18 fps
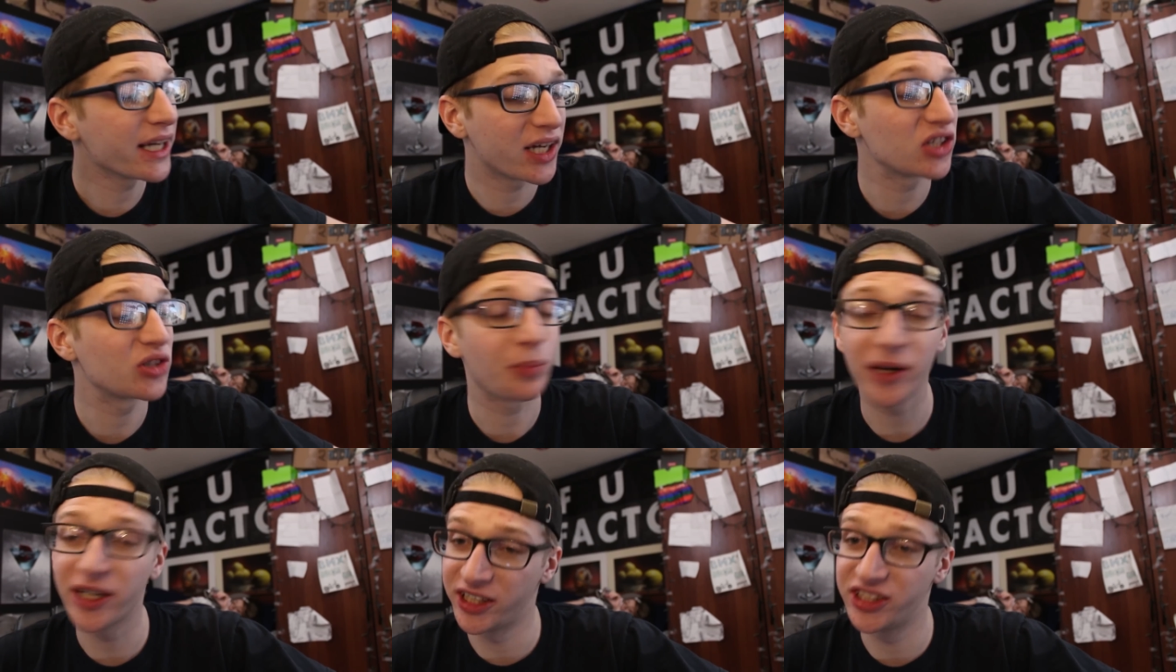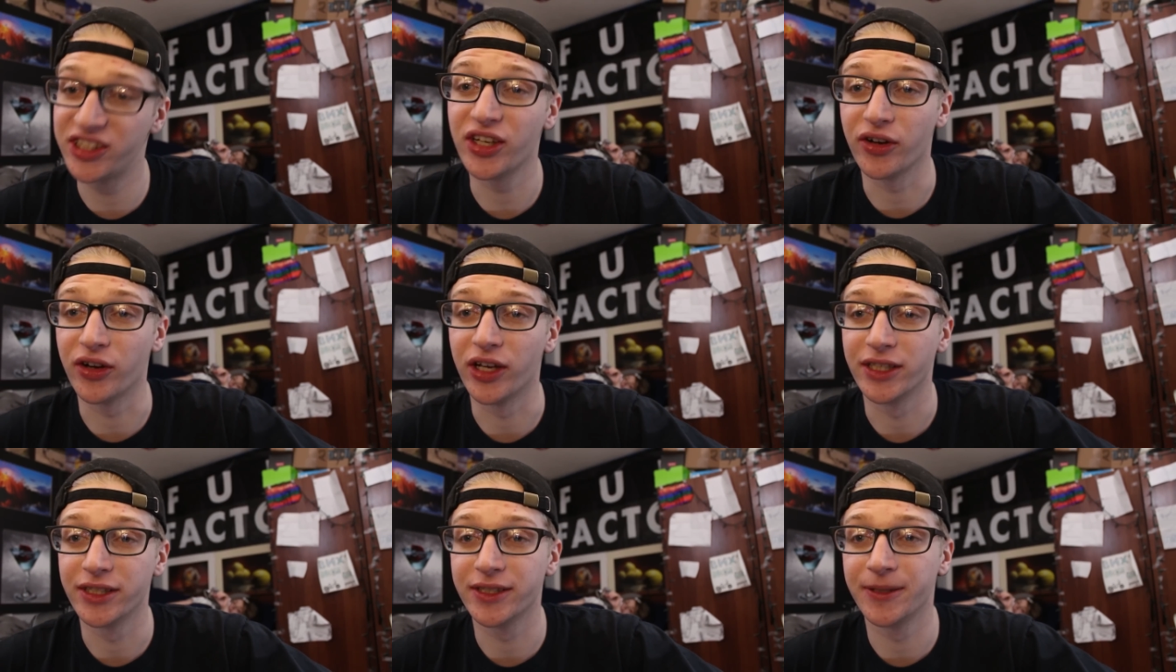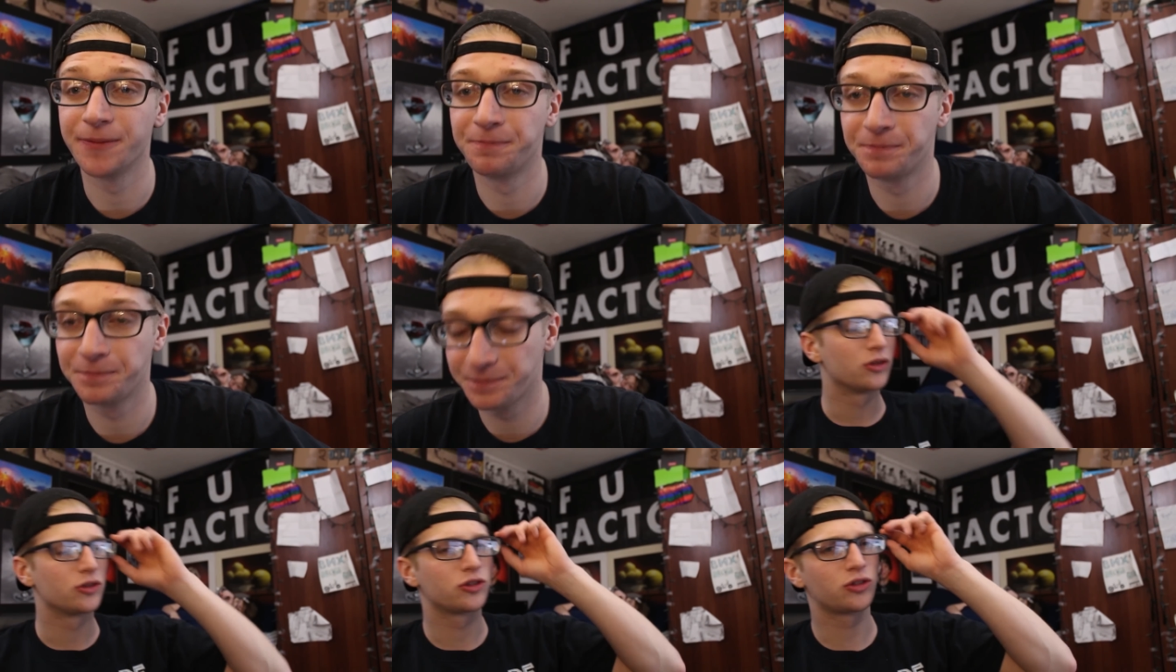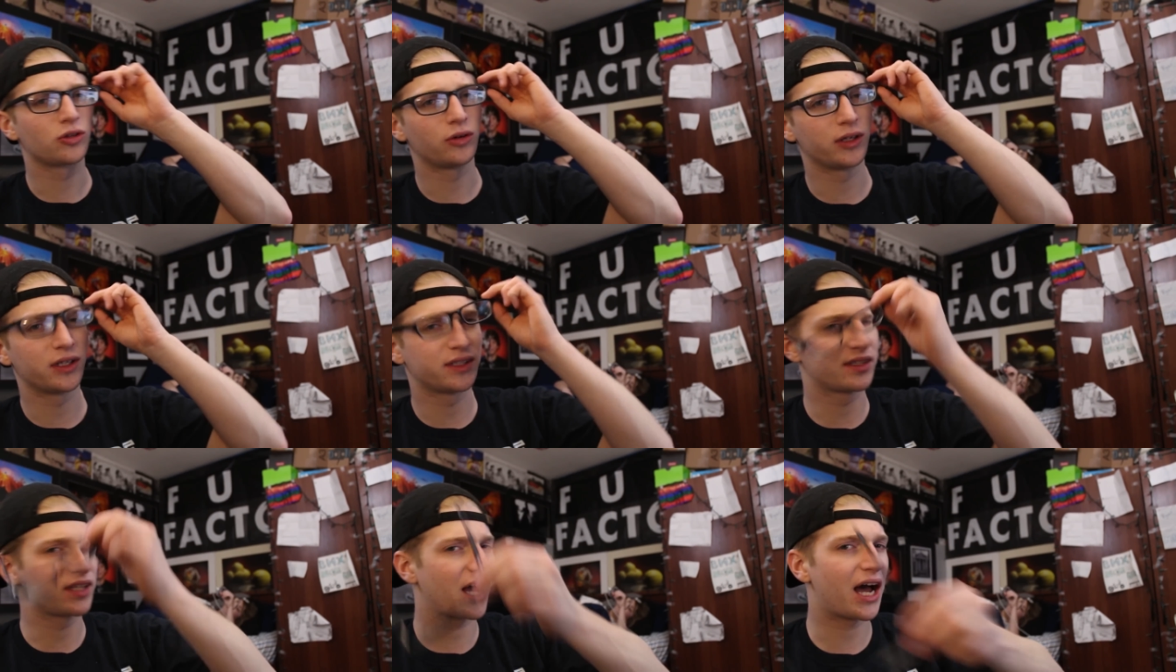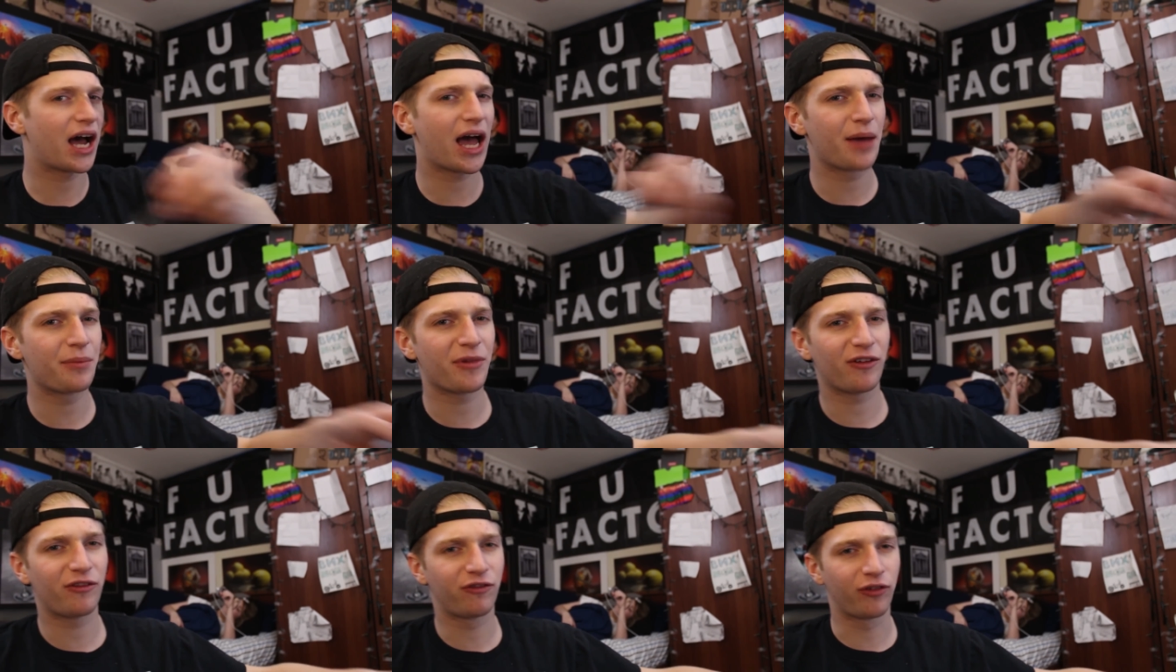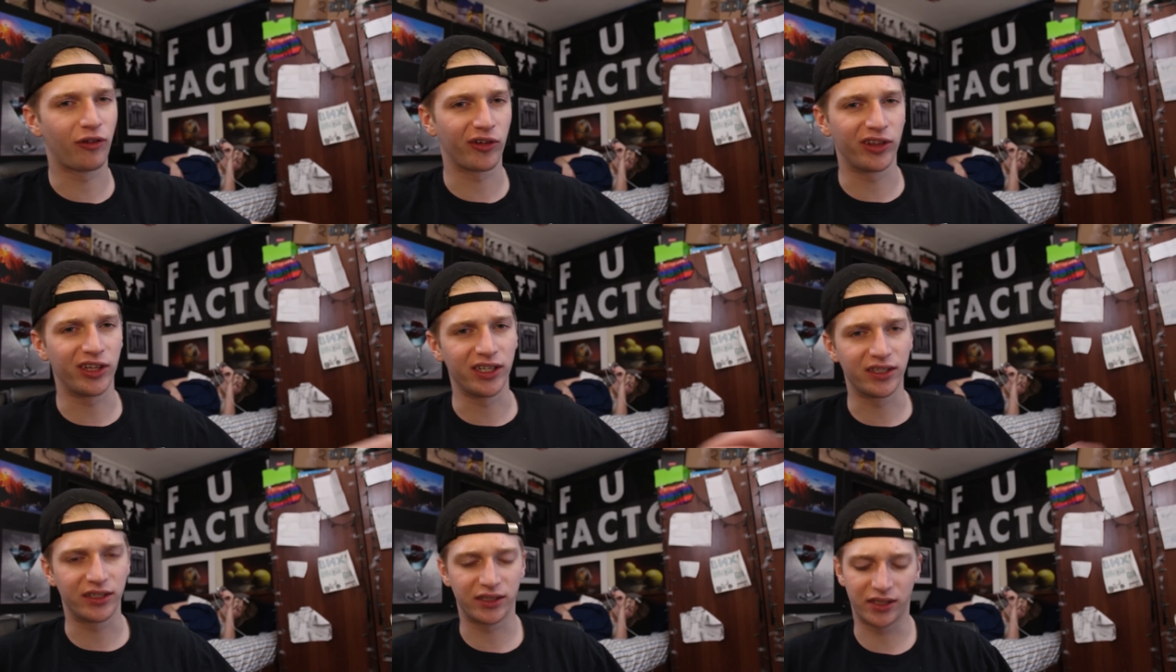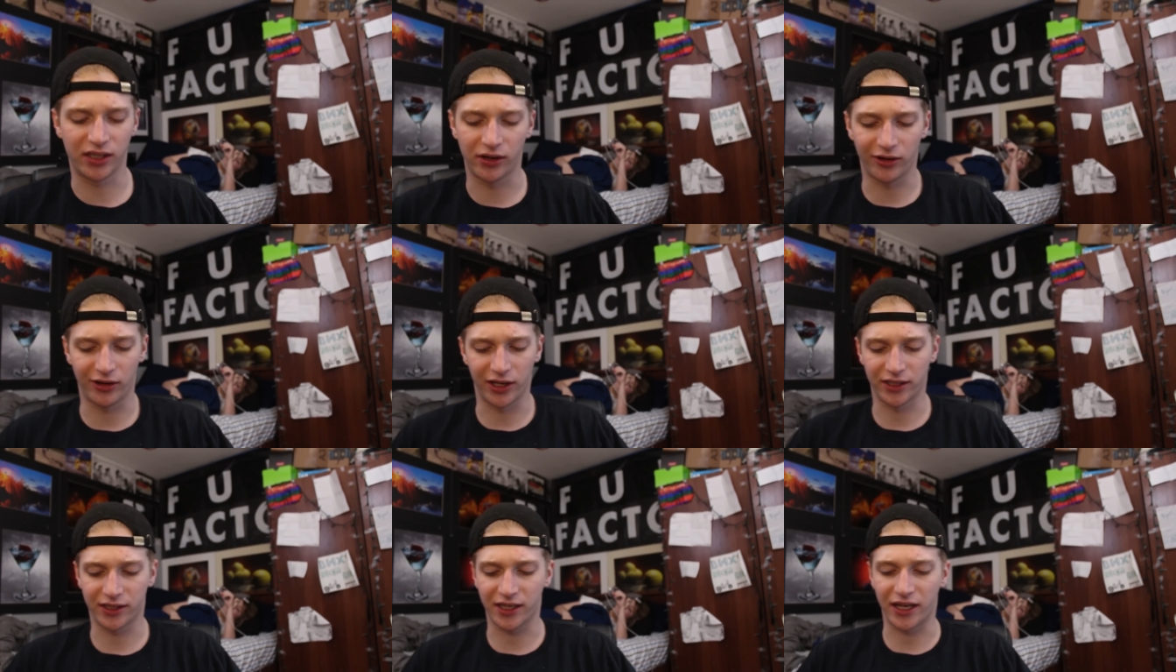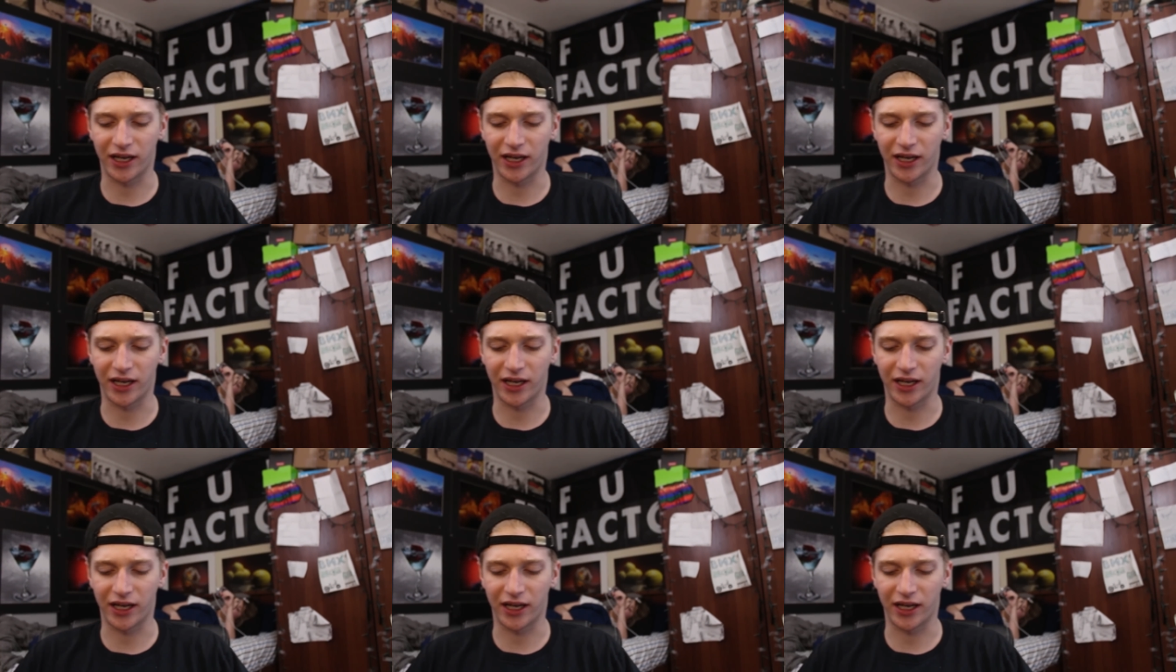gets pretty serious. So it is time for these serious